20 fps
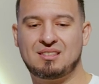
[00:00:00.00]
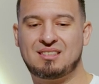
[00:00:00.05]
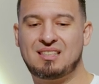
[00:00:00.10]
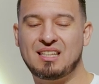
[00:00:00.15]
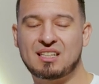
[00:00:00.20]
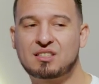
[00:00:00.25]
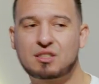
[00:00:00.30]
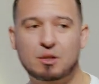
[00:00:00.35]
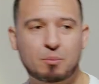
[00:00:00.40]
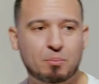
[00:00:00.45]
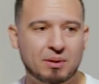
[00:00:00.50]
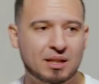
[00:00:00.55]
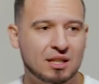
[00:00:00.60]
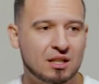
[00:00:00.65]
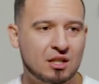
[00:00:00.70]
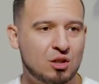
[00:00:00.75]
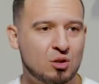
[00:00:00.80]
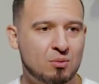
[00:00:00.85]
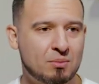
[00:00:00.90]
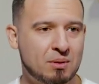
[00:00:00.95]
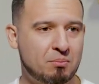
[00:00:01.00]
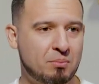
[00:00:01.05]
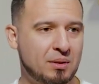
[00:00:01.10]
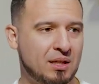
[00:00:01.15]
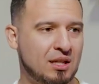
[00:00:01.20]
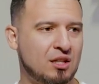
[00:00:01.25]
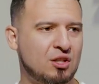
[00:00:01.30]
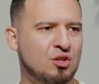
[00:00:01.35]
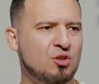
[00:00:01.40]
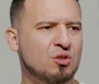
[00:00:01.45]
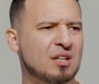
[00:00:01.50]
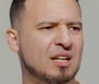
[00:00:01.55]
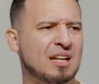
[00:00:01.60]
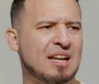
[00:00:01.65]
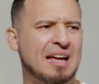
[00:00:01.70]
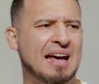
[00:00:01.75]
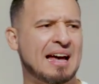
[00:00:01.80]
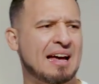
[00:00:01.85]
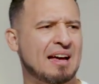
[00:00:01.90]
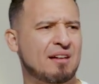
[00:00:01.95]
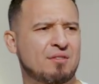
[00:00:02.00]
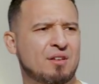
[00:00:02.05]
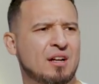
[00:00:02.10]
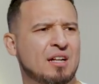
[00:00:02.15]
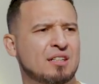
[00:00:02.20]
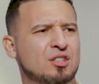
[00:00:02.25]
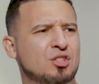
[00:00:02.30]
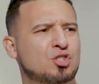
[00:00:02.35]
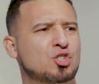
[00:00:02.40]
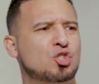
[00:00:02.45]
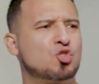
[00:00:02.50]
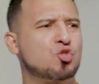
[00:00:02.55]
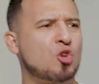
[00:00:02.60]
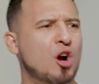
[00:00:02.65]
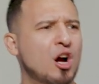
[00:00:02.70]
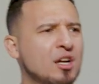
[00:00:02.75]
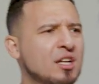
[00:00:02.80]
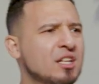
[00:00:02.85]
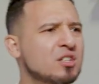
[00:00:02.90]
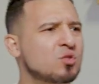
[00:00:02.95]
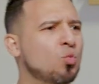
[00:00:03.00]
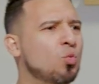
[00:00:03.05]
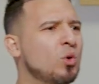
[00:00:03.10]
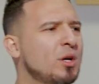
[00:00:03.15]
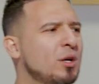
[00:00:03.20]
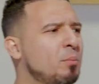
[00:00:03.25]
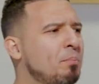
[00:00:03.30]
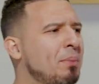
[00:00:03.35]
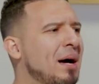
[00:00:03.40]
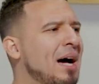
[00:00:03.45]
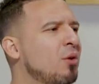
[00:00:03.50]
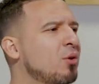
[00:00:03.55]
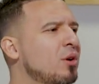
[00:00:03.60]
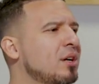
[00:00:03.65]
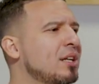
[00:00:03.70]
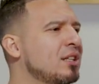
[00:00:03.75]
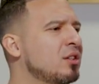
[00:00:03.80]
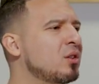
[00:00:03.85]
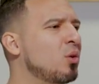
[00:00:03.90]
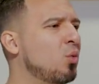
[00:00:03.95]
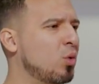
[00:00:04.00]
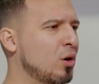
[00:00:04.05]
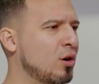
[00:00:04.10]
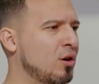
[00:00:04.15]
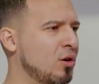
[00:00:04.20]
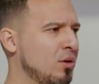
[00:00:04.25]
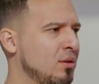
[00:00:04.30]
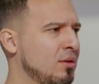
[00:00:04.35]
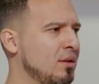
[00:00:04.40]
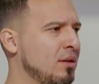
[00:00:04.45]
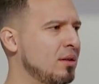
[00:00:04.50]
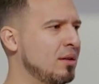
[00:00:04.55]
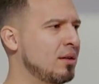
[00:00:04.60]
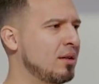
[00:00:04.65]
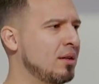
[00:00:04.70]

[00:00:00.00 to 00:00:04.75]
disciplined human being. You can have the strongest willpower in the world.